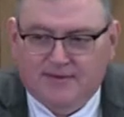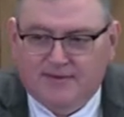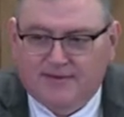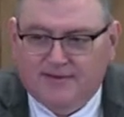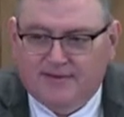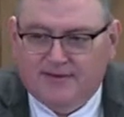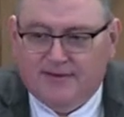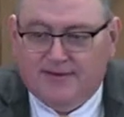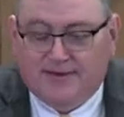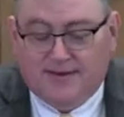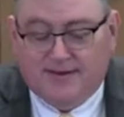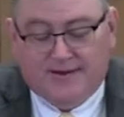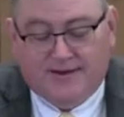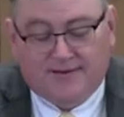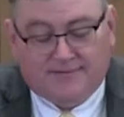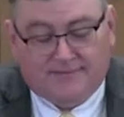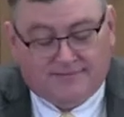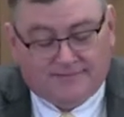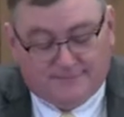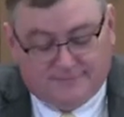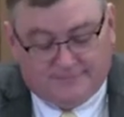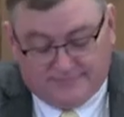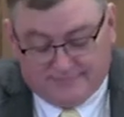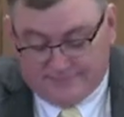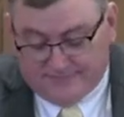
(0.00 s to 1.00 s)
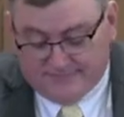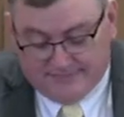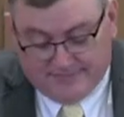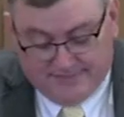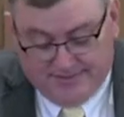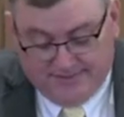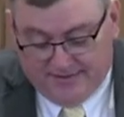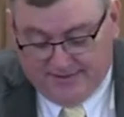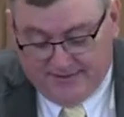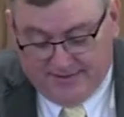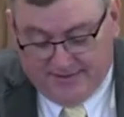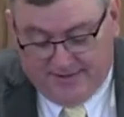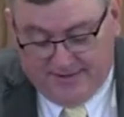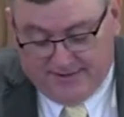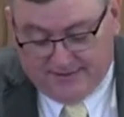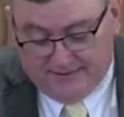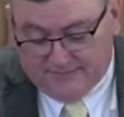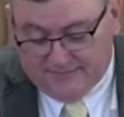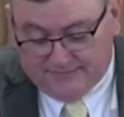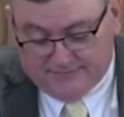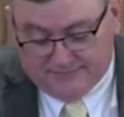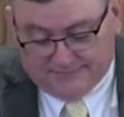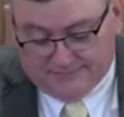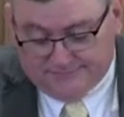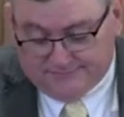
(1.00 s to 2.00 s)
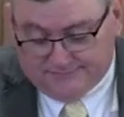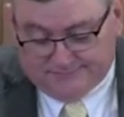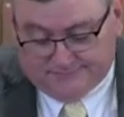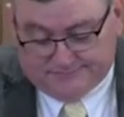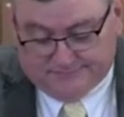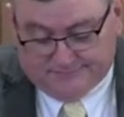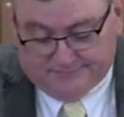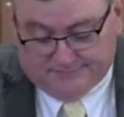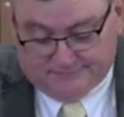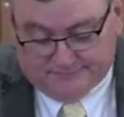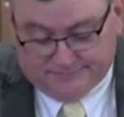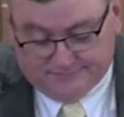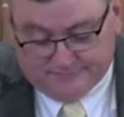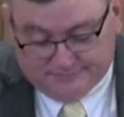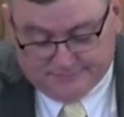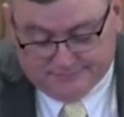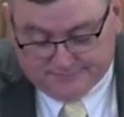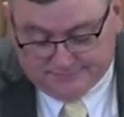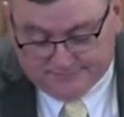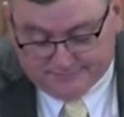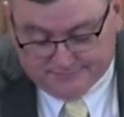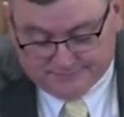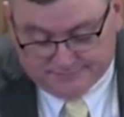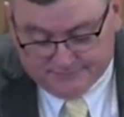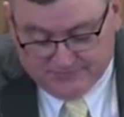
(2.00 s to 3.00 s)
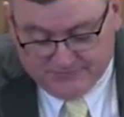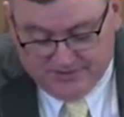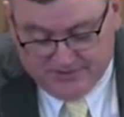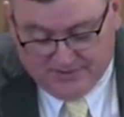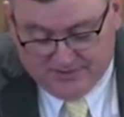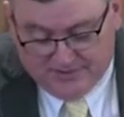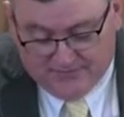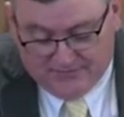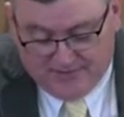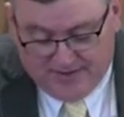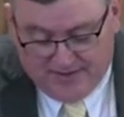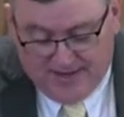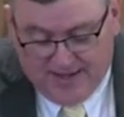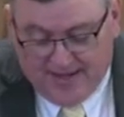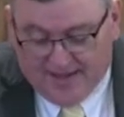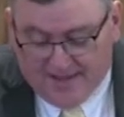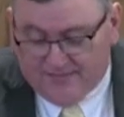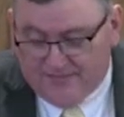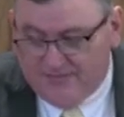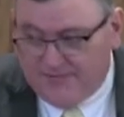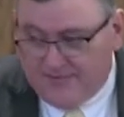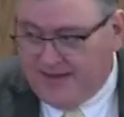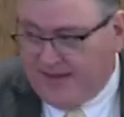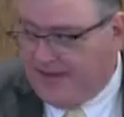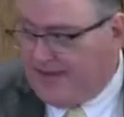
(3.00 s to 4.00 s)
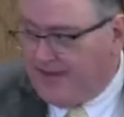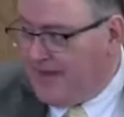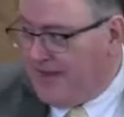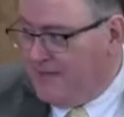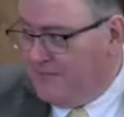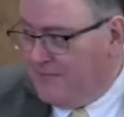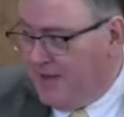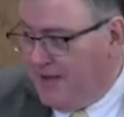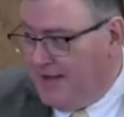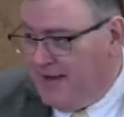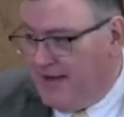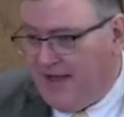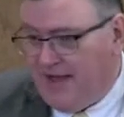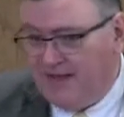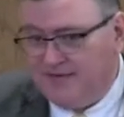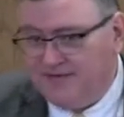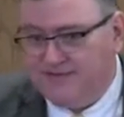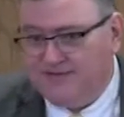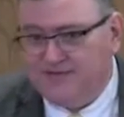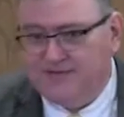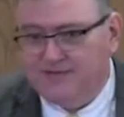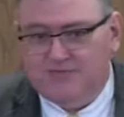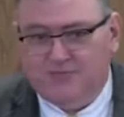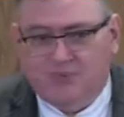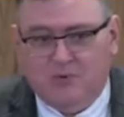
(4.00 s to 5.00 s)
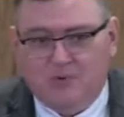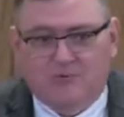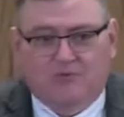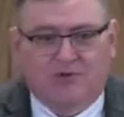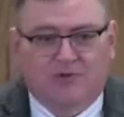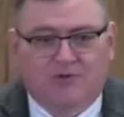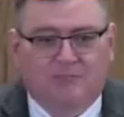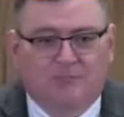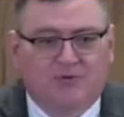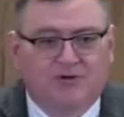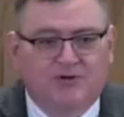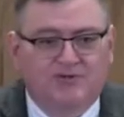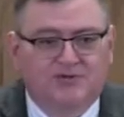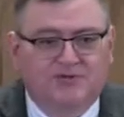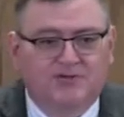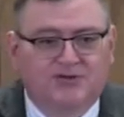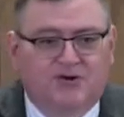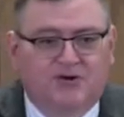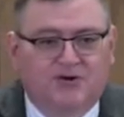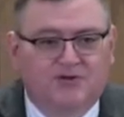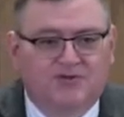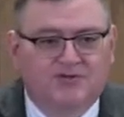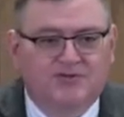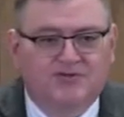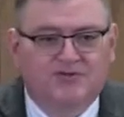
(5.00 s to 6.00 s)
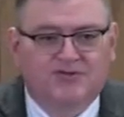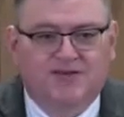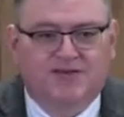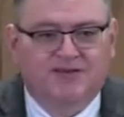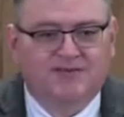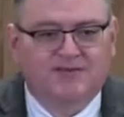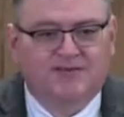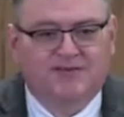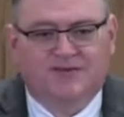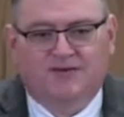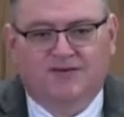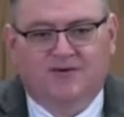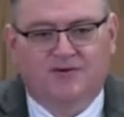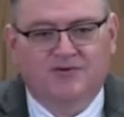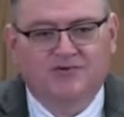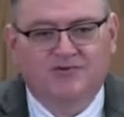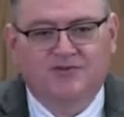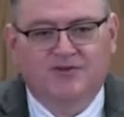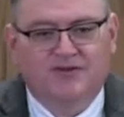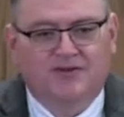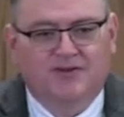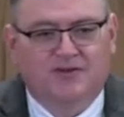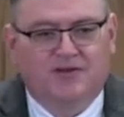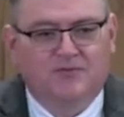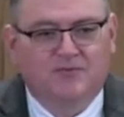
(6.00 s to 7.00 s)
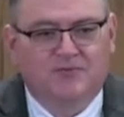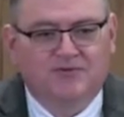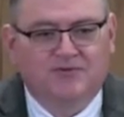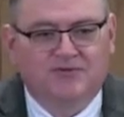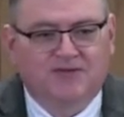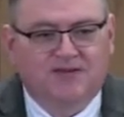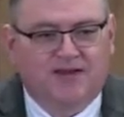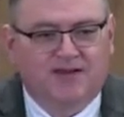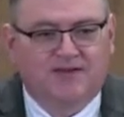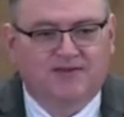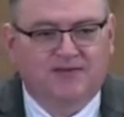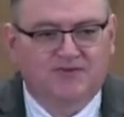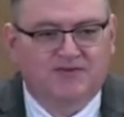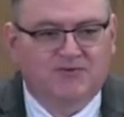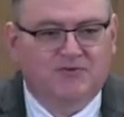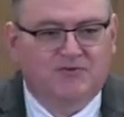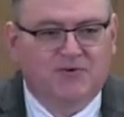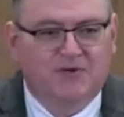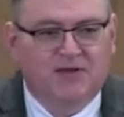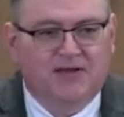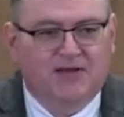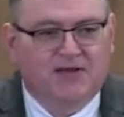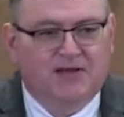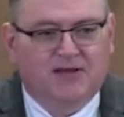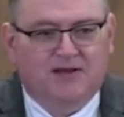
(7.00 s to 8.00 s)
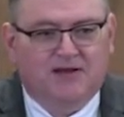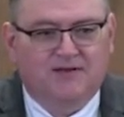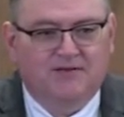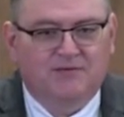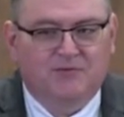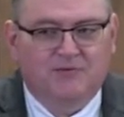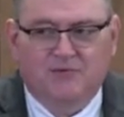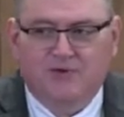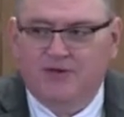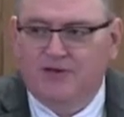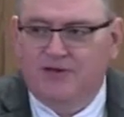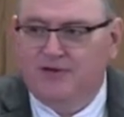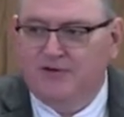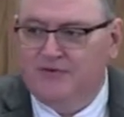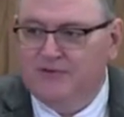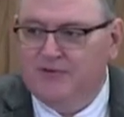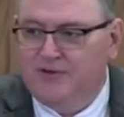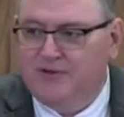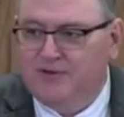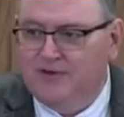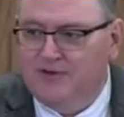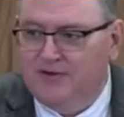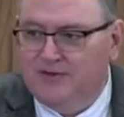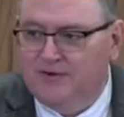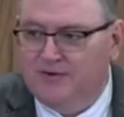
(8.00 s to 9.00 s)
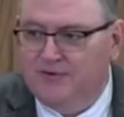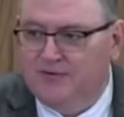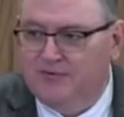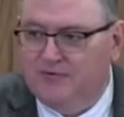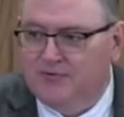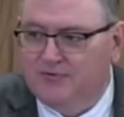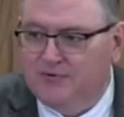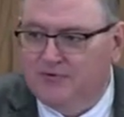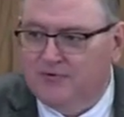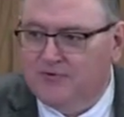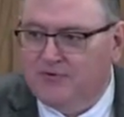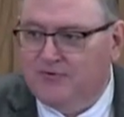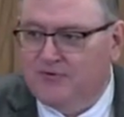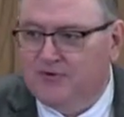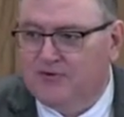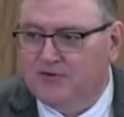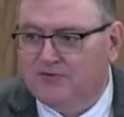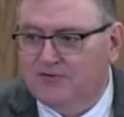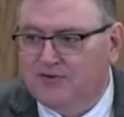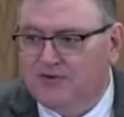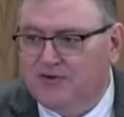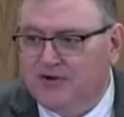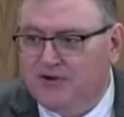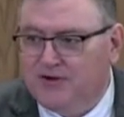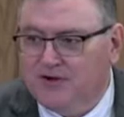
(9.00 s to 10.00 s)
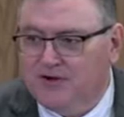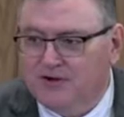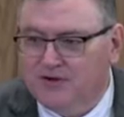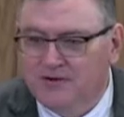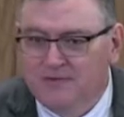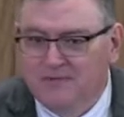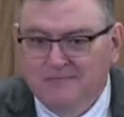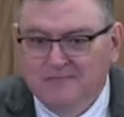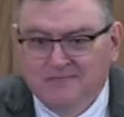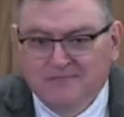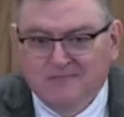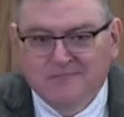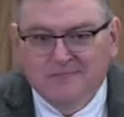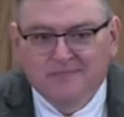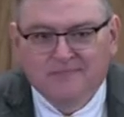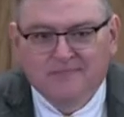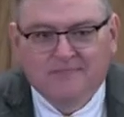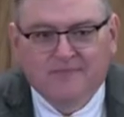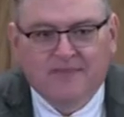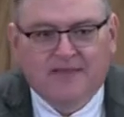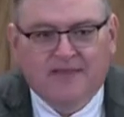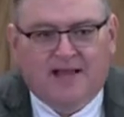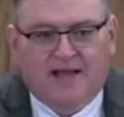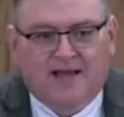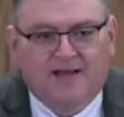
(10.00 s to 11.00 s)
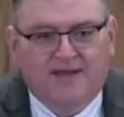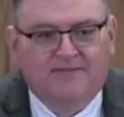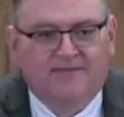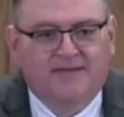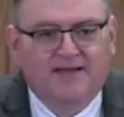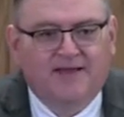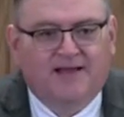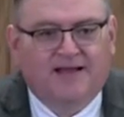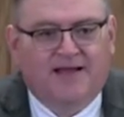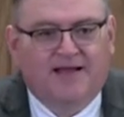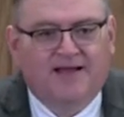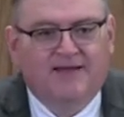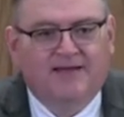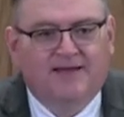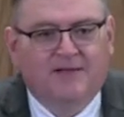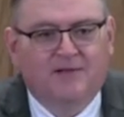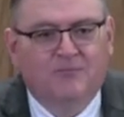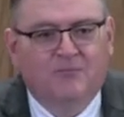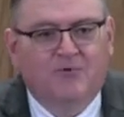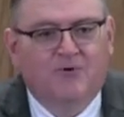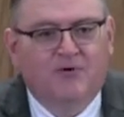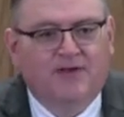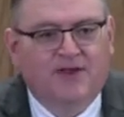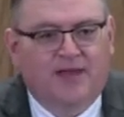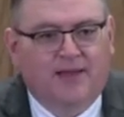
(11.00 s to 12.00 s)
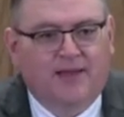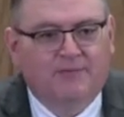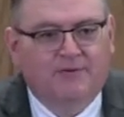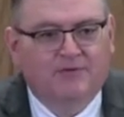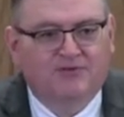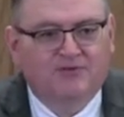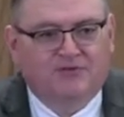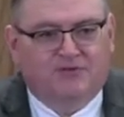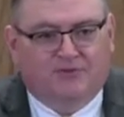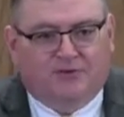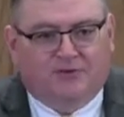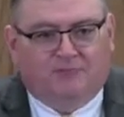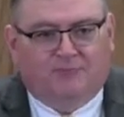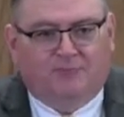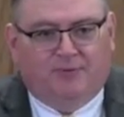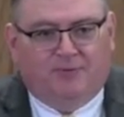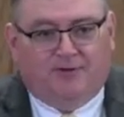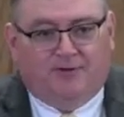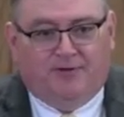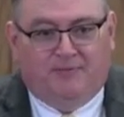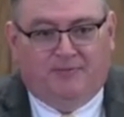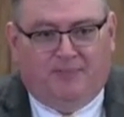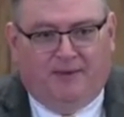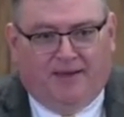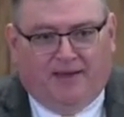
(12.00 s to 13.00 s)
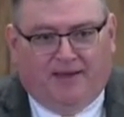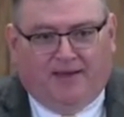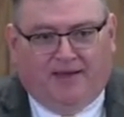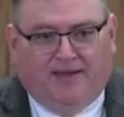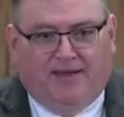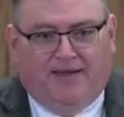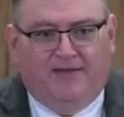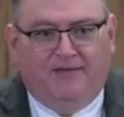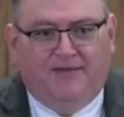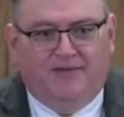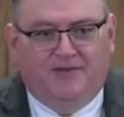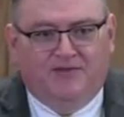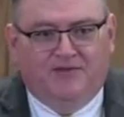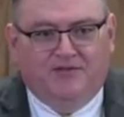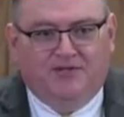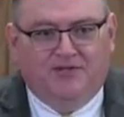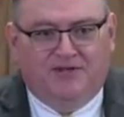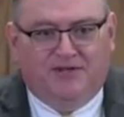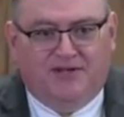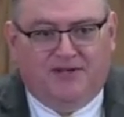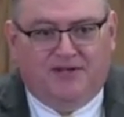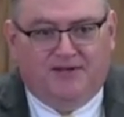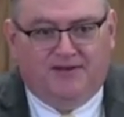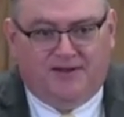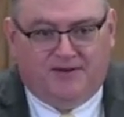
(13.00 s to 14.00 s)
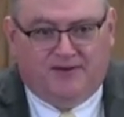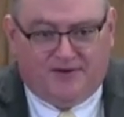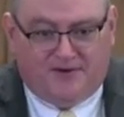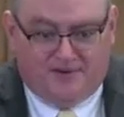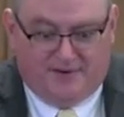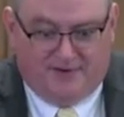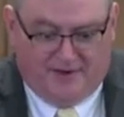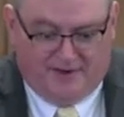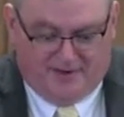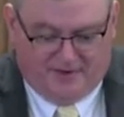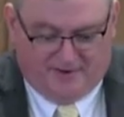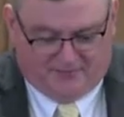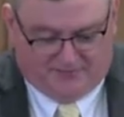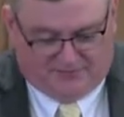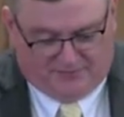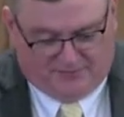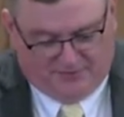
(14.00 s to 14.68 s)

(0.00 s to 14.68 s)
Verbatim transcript: And it got, you know, they came in, asked us, we wanted to press charges. I said, all she did was take the screen out of the window, you know, and threw it across the yard. I think I did more damage to it putting it back in than she did tearing it out.